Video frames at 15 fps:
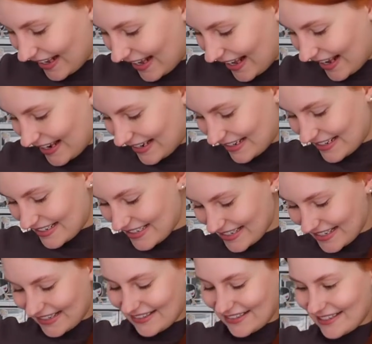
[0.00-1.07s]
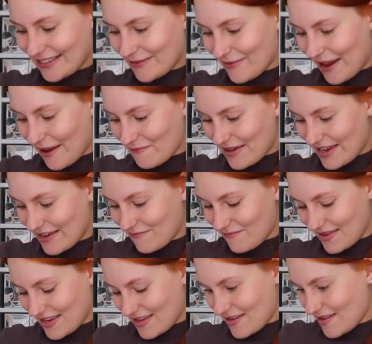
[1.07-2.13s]
And here's the Batman
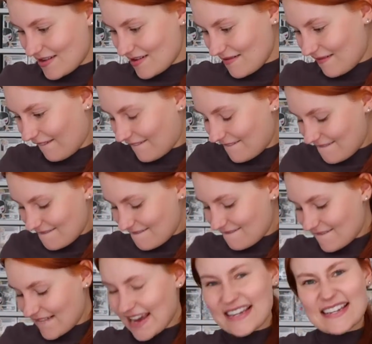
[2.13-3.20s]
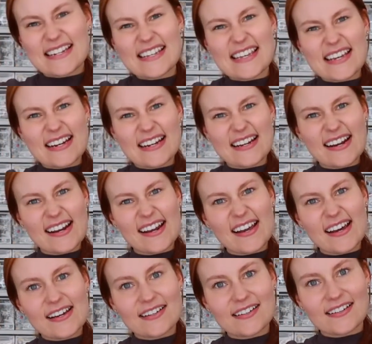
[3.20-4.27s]
pin, if I can get it
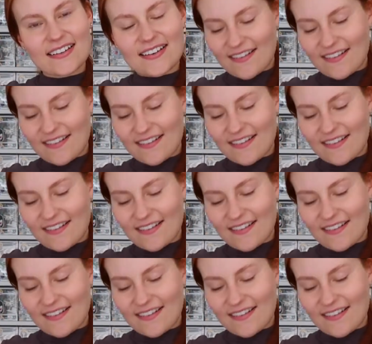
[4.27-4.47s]
out.